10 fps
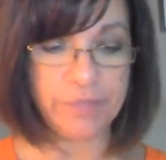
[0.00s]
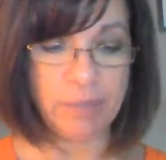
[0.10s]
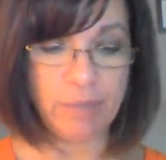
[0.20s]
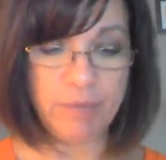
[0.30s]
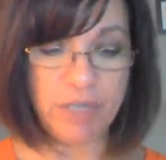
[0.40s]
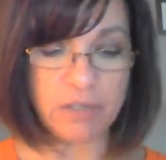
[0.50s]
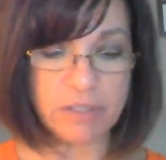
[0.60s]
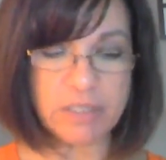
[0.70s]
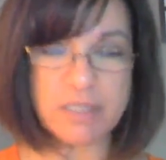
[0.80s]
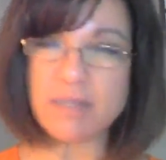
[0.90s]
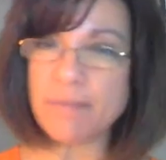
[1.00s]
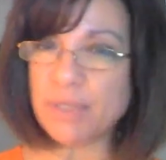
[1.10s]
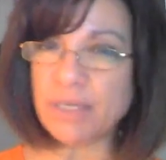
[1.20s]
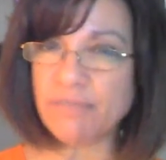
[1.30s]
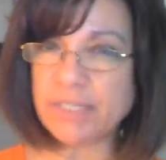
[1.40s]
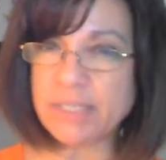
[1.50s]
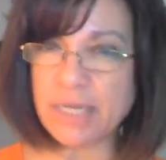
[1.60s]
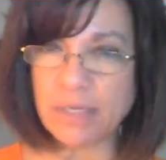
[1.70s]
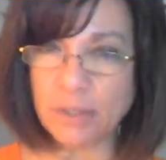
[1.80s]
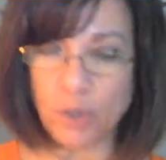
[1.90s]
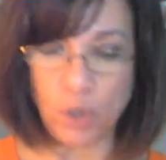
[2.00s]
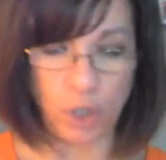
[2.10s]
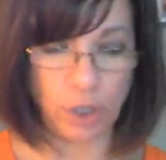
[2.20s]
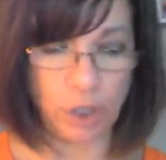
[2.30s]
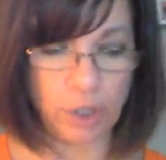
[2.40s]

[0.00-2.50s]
Maybe I'll see something if I take a look.